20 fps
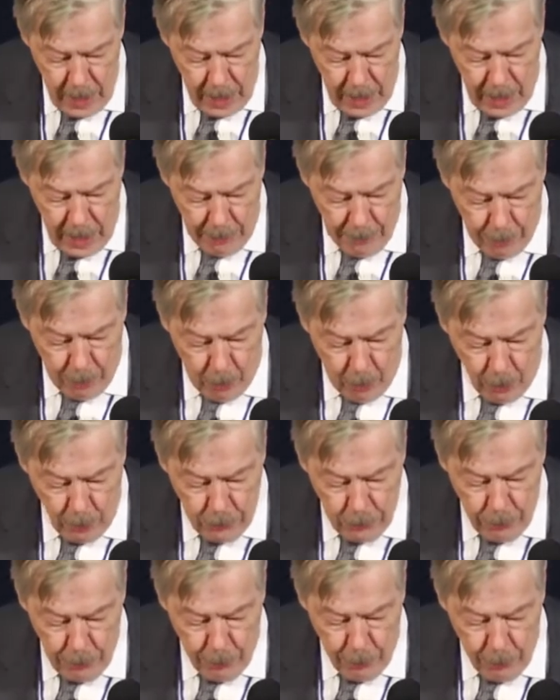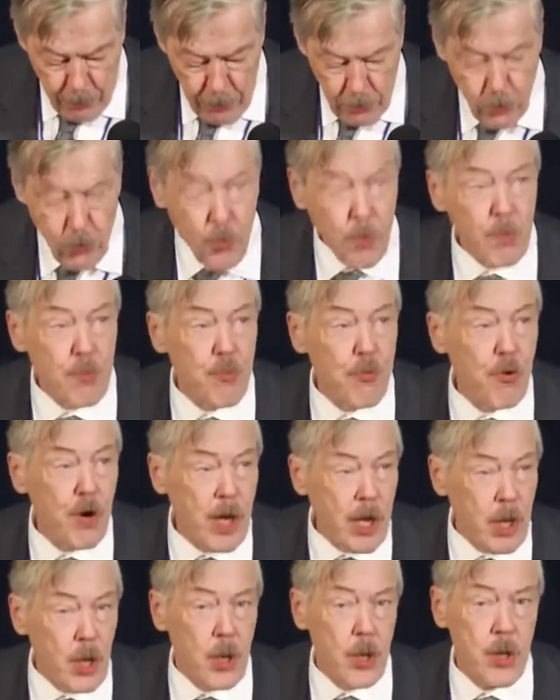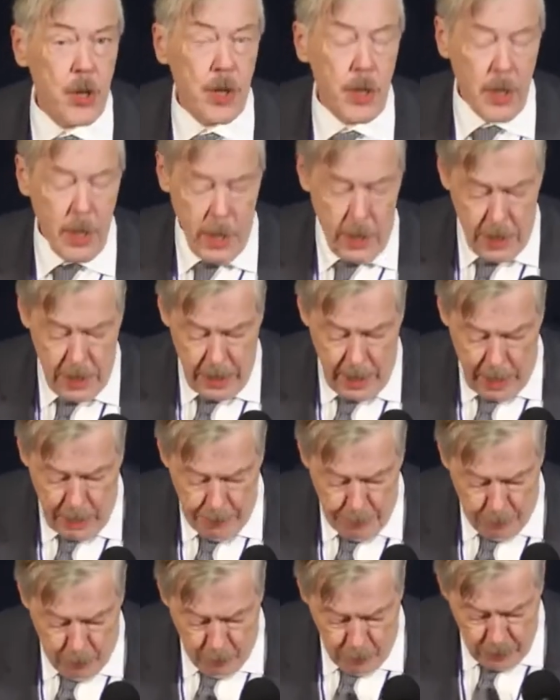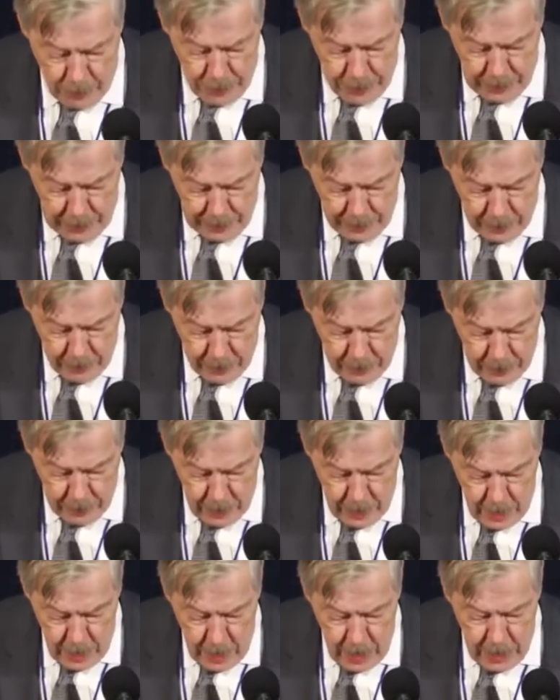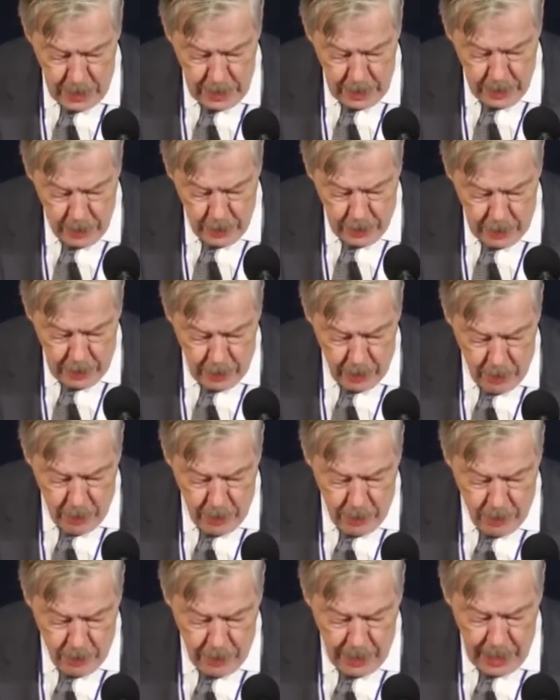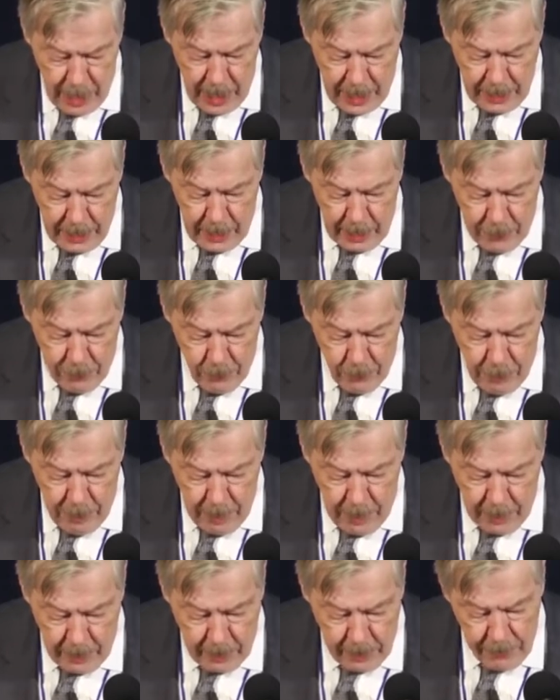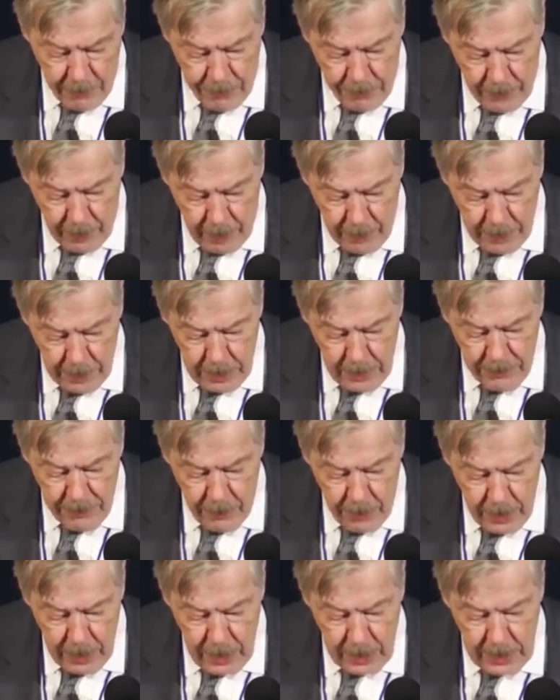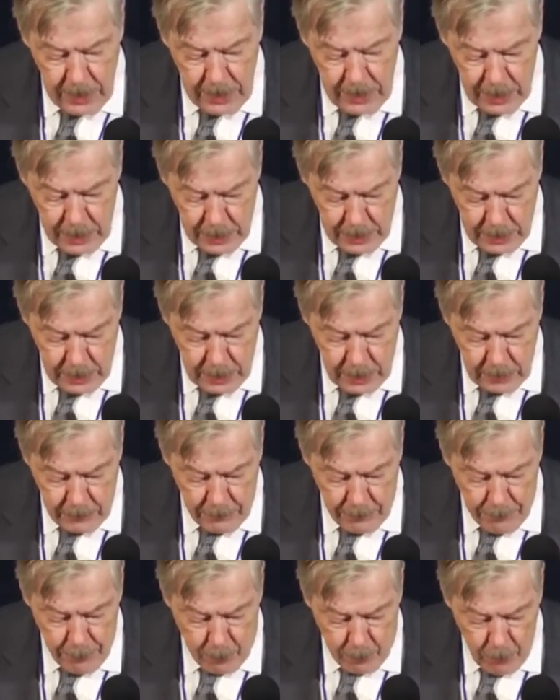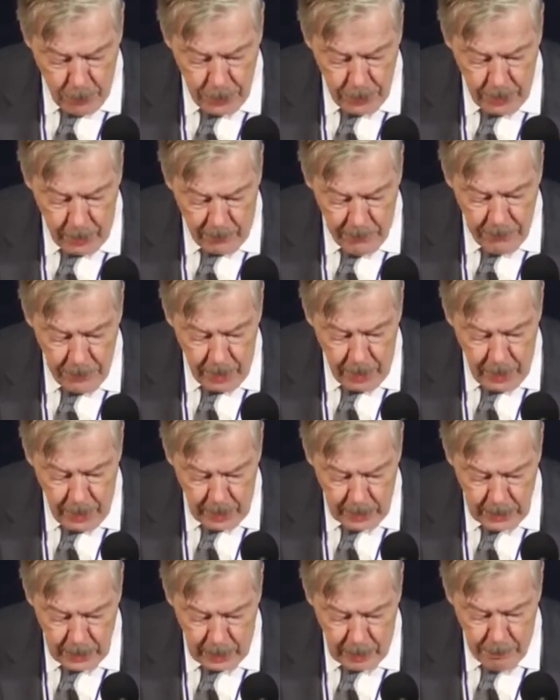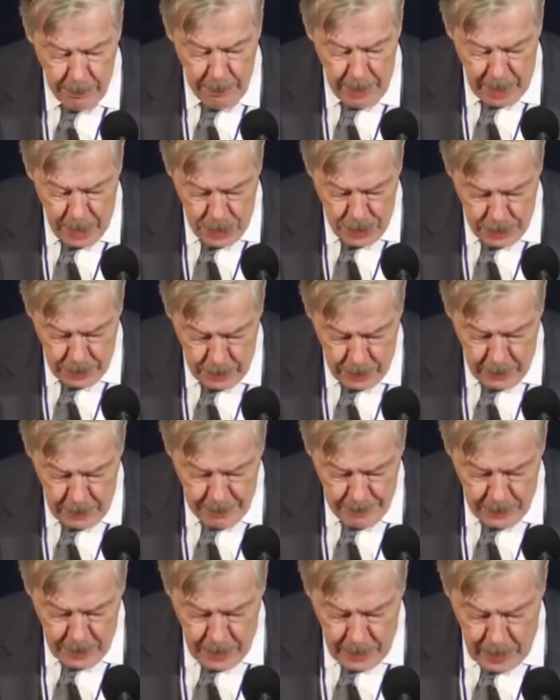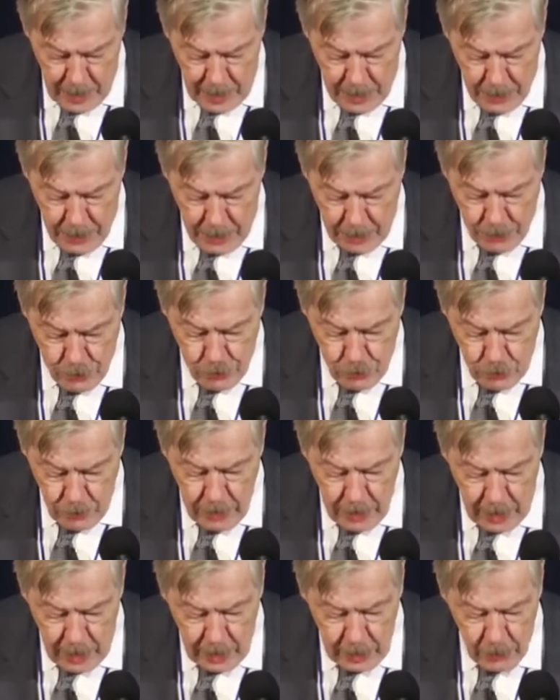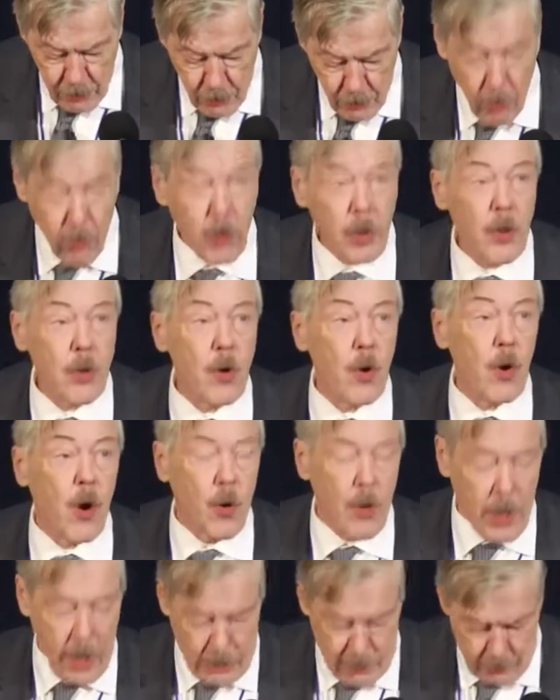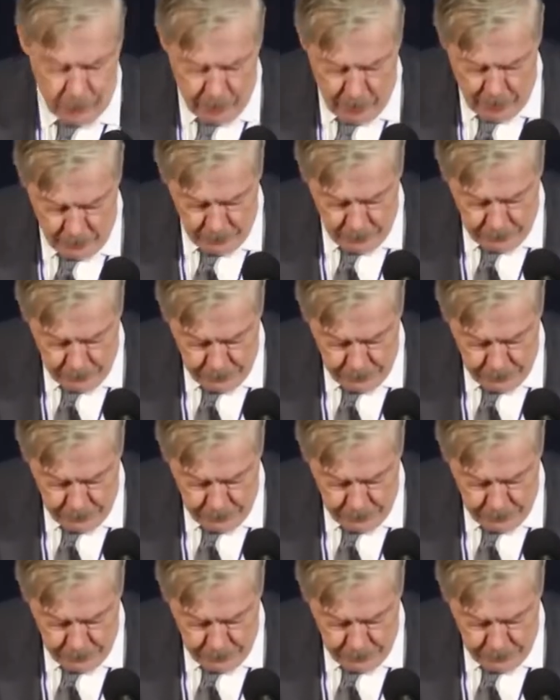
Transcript: and Poles report to British, not Polish leaders. Neither here nor in any other American film is the very existence of a Polish government in exile mentioned, and they do not control their own underground.